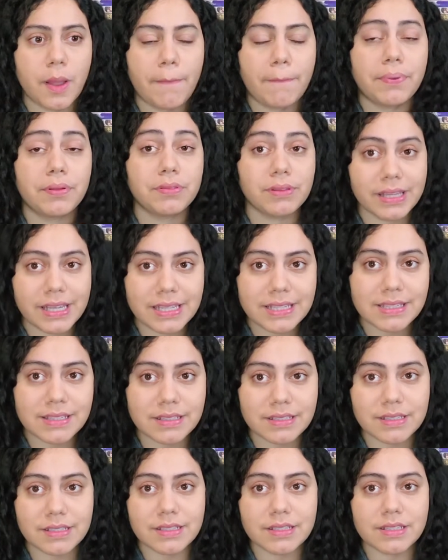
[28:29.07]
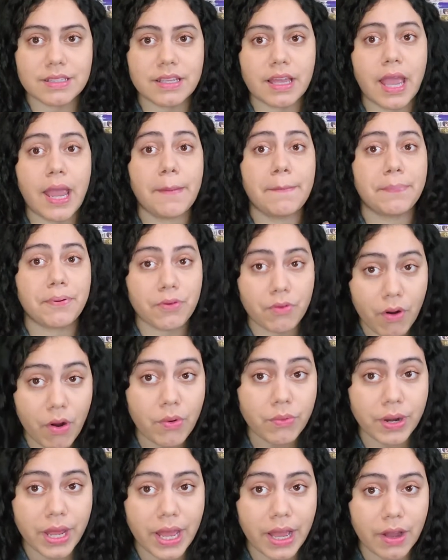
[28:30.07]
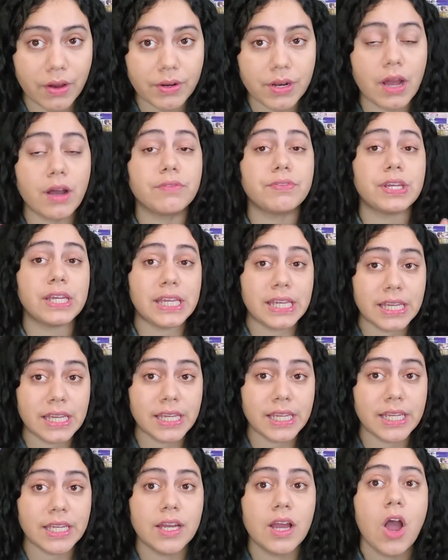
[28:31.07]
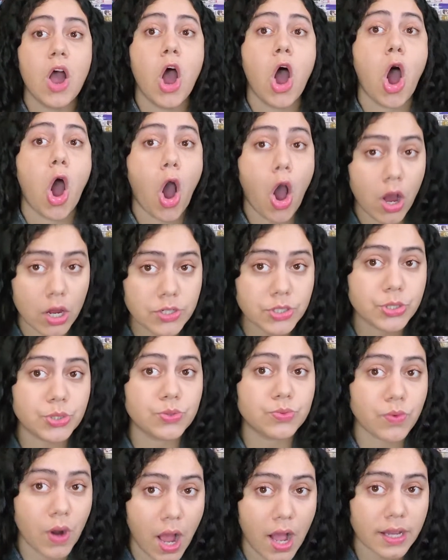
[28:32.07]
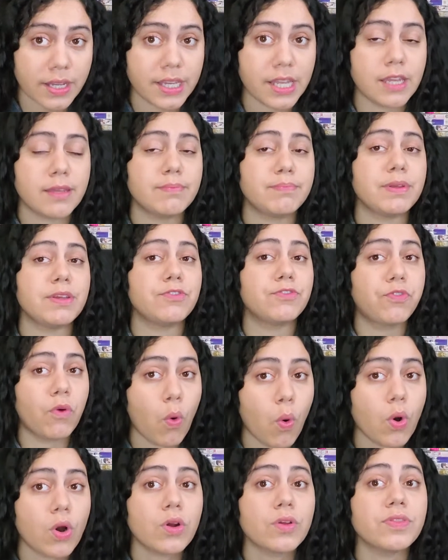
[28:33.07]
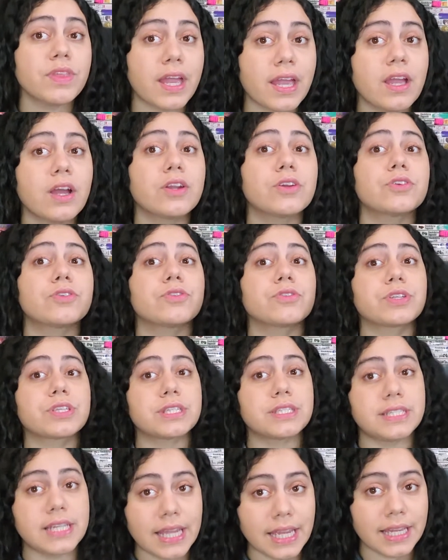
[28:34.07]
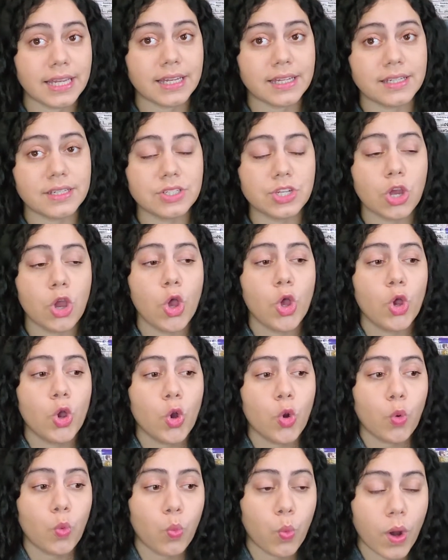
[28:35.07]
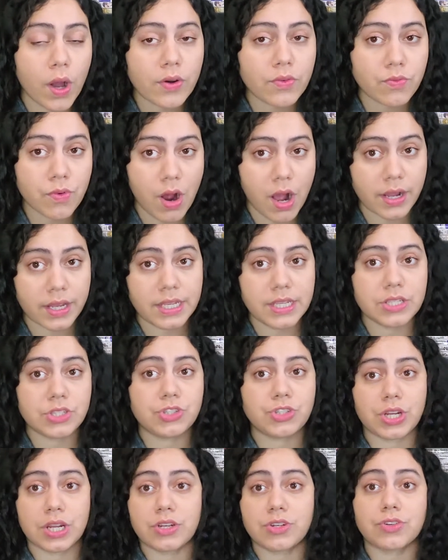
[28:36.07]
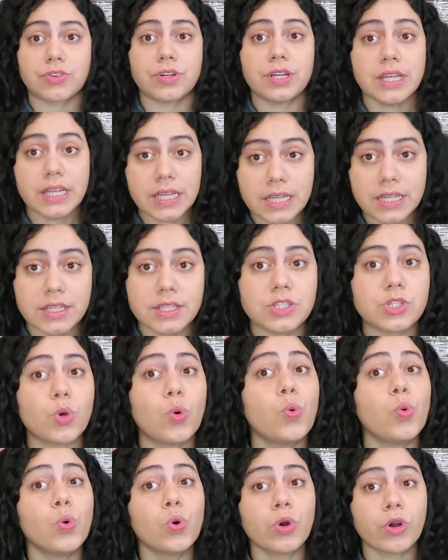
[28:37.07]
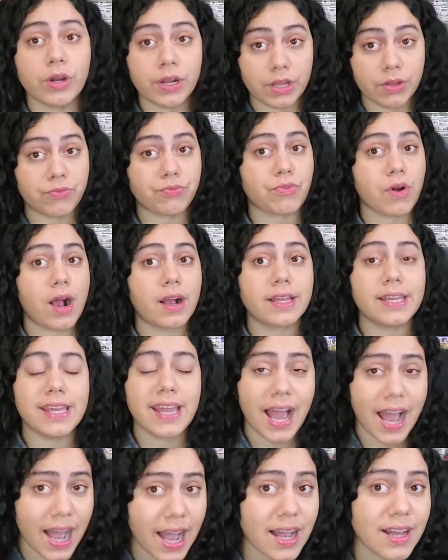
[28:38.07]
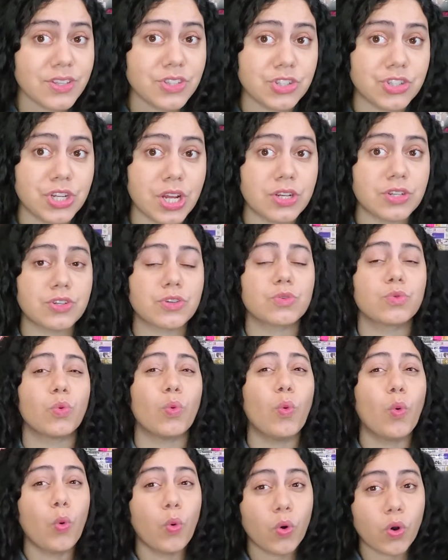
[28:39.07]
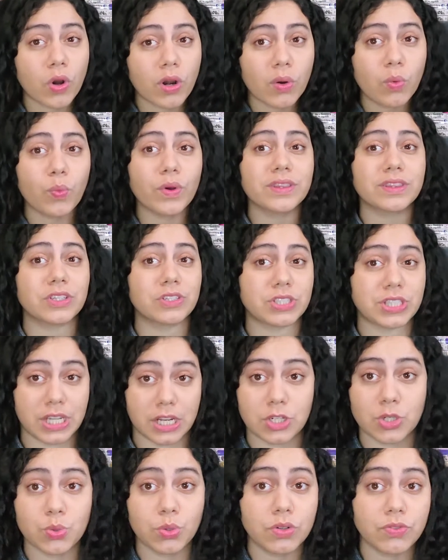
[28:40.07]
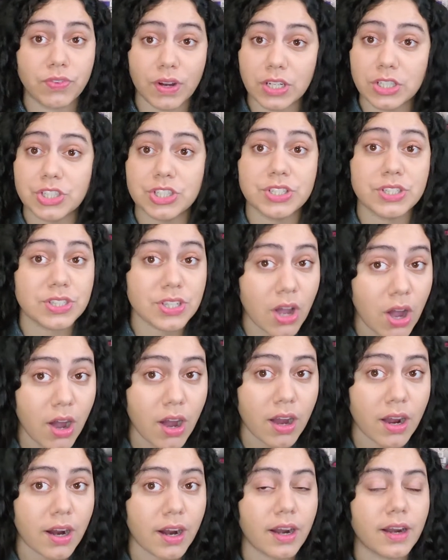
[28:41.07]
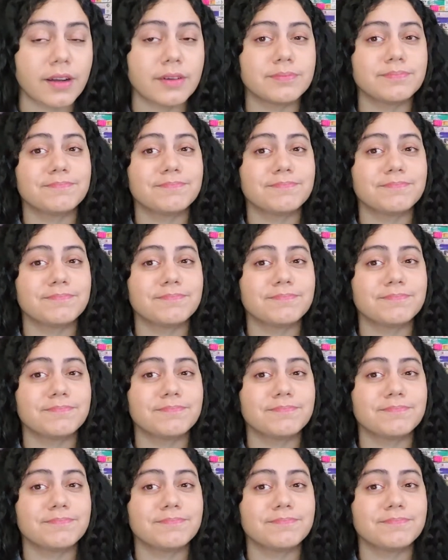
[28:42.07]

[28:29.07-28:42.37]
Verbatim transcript: places a pronoun of he onto Rocky before they understand what Rocky's gender is, or if Rocky has gender, or what their sexual functions are.